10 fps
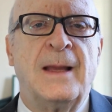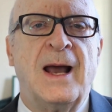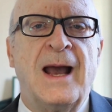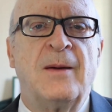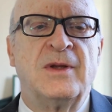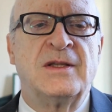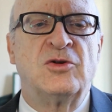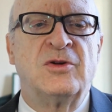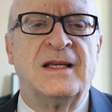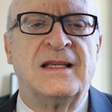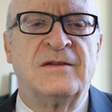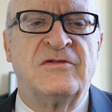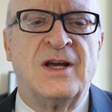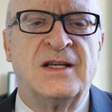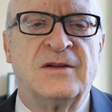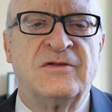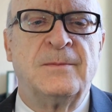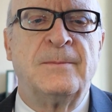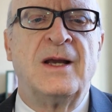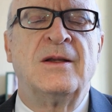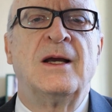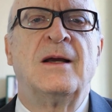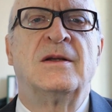I will do it in front of a mirror